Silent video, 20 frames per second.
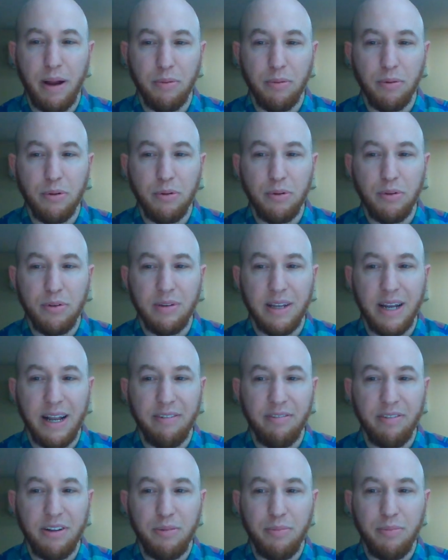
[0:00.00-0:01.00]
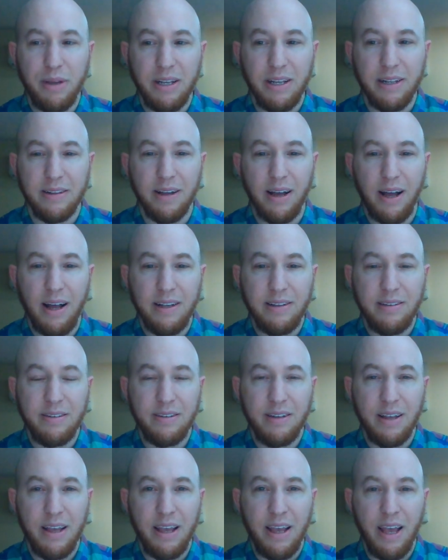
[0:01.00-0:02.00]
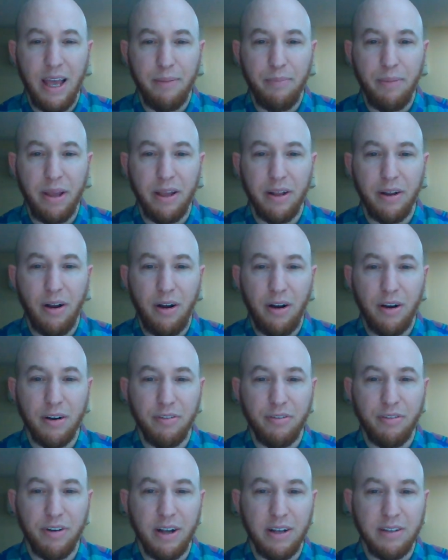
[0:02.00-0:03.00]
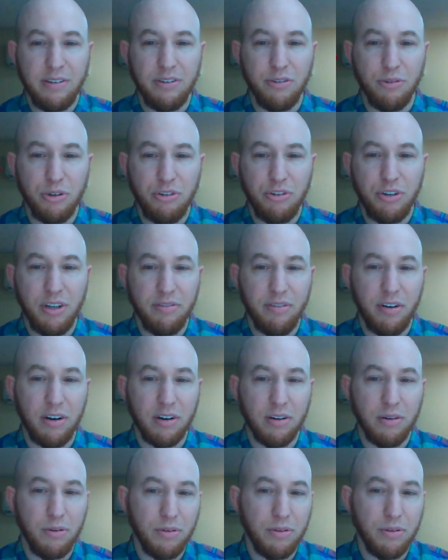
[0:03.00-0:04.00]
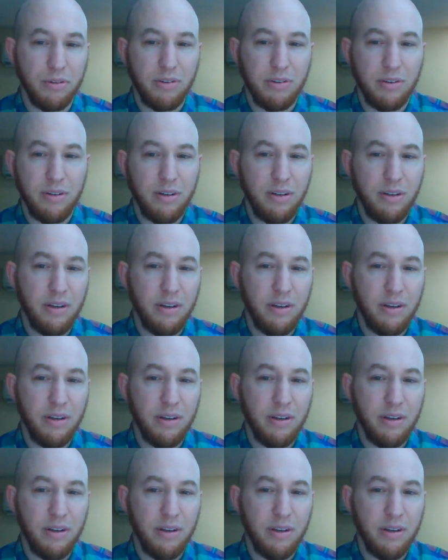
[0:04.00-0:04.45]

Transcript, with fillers: by rules that have little meaning to us and make it hard for us to achieve our goals.